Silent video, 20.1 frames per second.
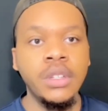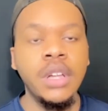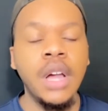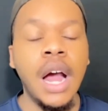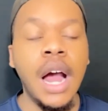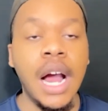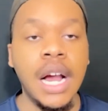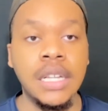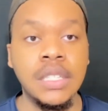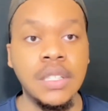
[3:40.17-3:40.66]

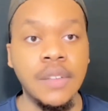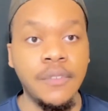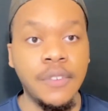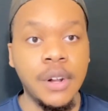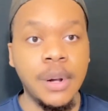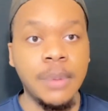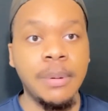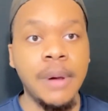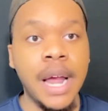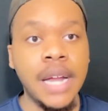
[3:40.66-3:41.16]
All right, so for
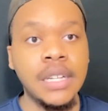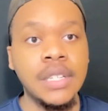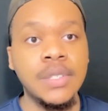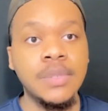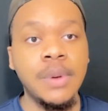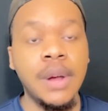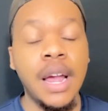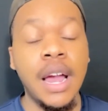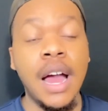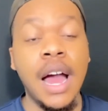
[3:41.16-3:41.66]
the practice
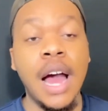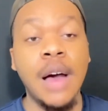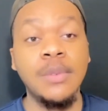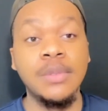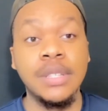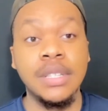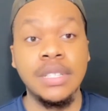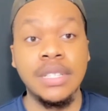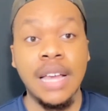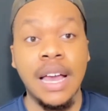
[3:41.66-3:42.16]
round, I was
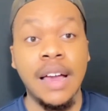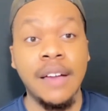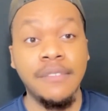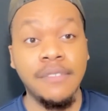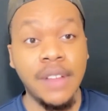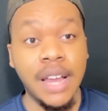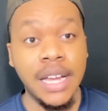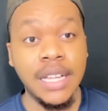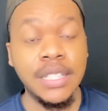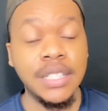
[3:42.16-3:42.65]
assigned
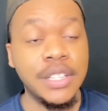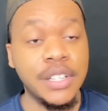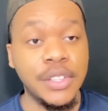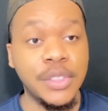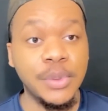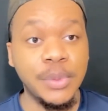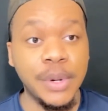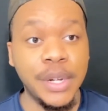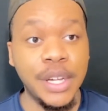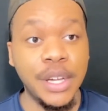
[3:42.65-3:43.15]
flight attendant
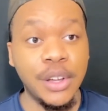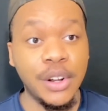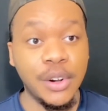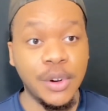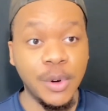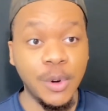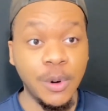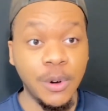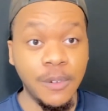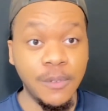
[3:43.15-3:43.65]
three on a
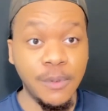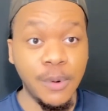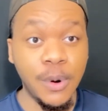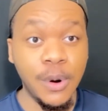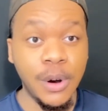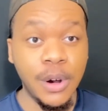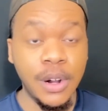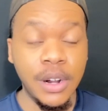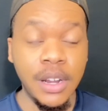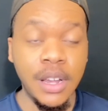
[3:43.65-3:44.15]
crew of
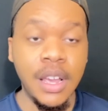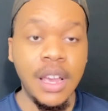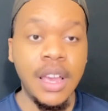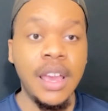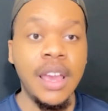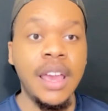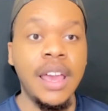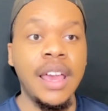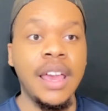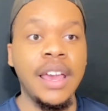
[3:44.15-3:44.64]
four,
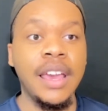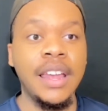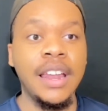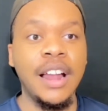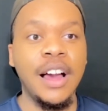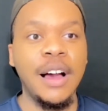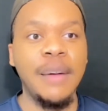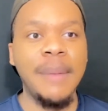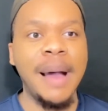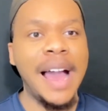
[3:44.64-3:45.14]
and
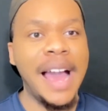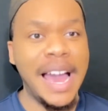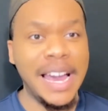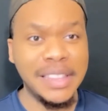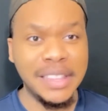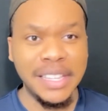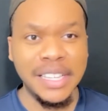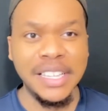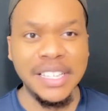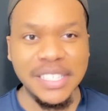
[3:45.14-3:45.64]
um, I had
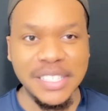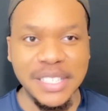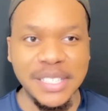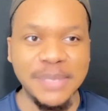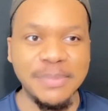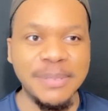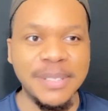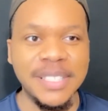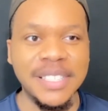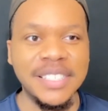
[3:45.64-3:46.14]
the easiest
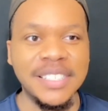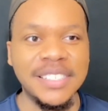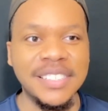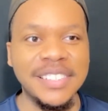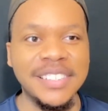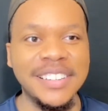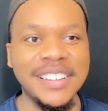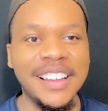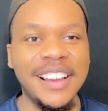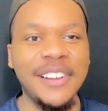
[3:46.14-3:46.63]

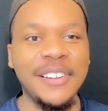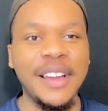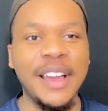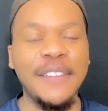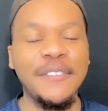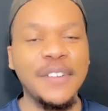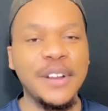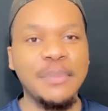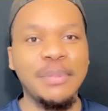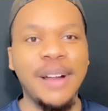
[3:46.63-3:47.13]
position. Okay,
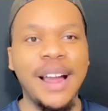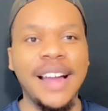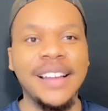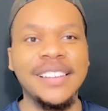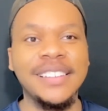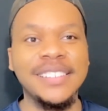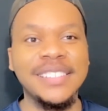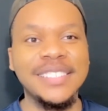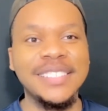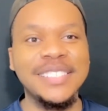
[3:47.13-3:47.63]
for the
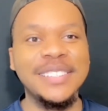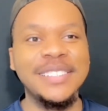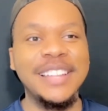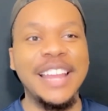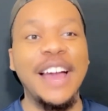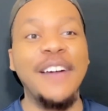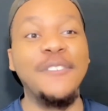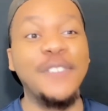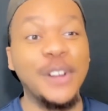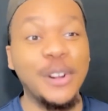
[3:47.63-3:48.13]
practice.
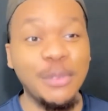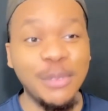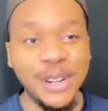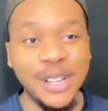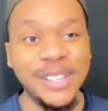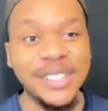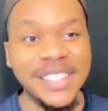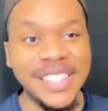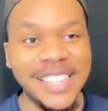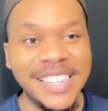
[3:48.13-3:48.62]
Now for the
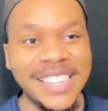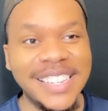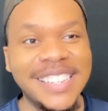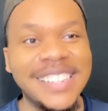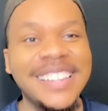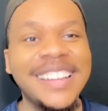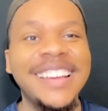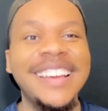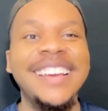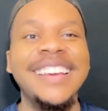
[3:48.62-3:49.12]
real thing,
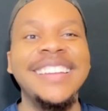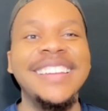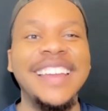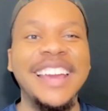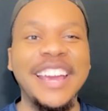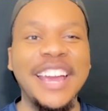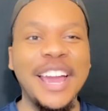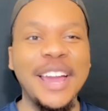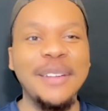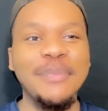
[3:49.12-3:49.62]
they
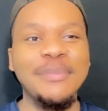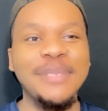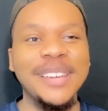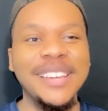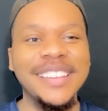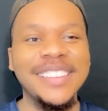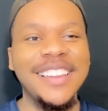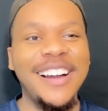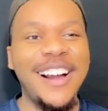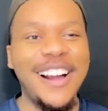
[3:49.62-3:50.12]
gave me
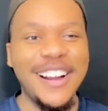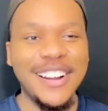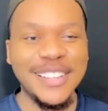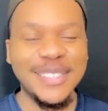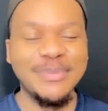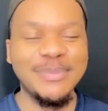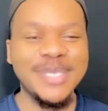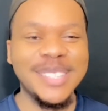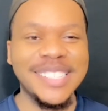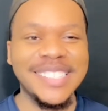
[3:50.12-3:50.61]
the
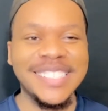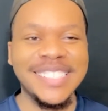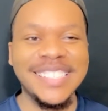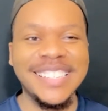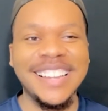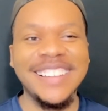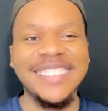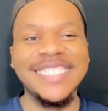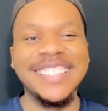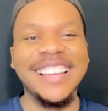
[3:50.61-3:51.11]
hardest
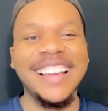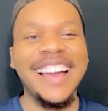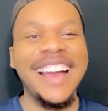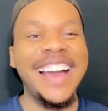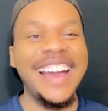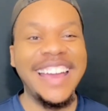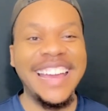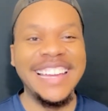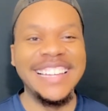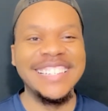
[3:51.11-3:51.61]
position. I was like,
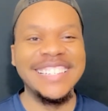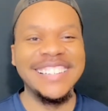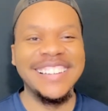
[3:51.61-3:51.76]
I hate y'all.